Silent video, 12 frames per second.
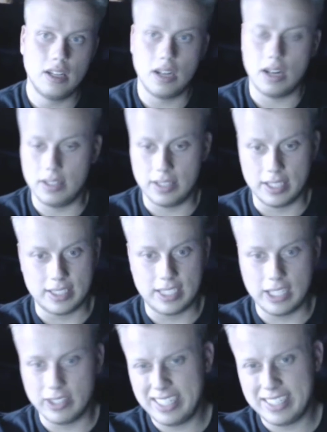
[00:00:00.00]
This
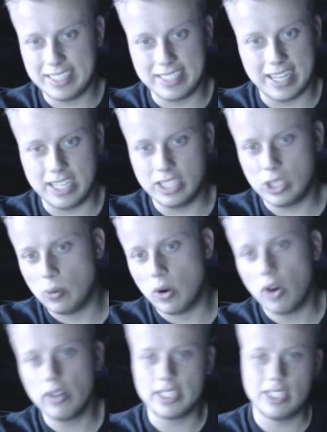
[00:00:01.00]
series is getting too
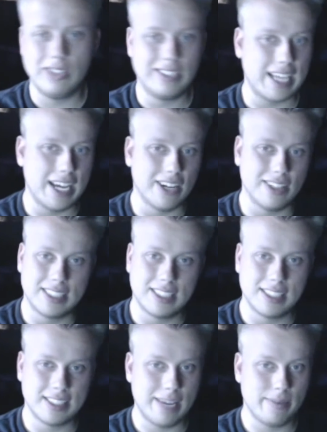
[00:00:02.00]
old, it's too stale. It's
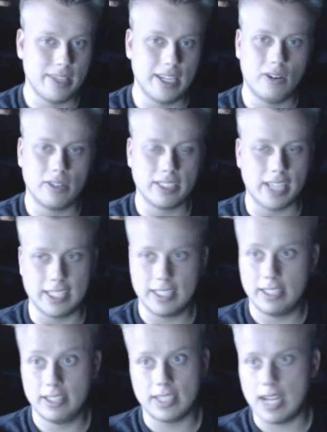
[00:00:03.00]
the same thing, oh,
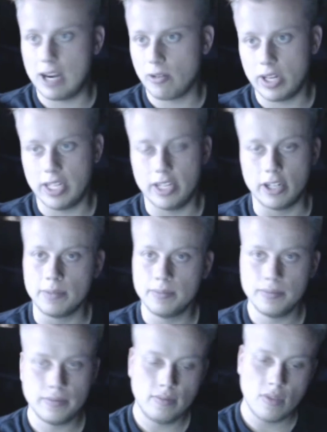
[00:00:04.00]
assassinate this guy, run here.
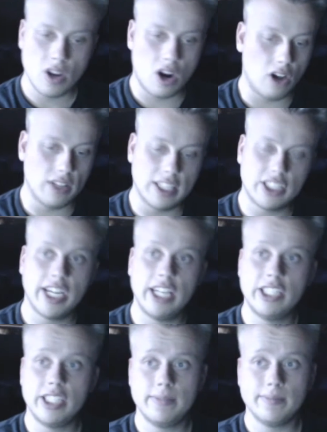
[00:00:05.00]
All that's
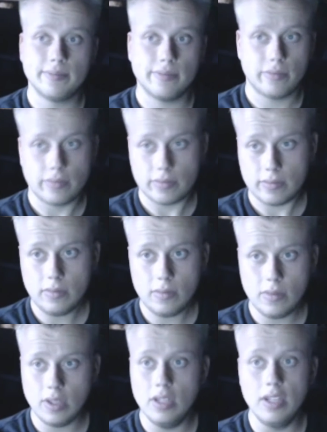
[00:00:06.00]
changing
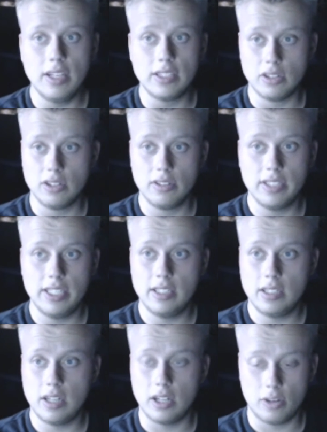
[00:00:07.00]
is literally
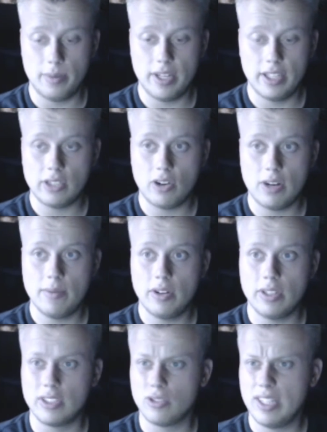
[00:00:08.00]
a little bit of the story
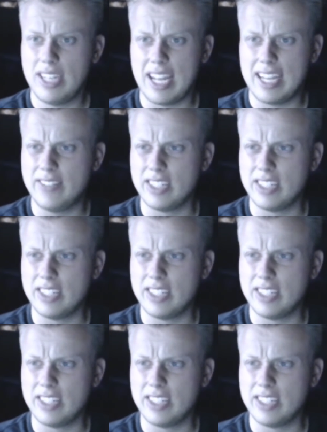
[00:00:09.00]
mode. There's really not even a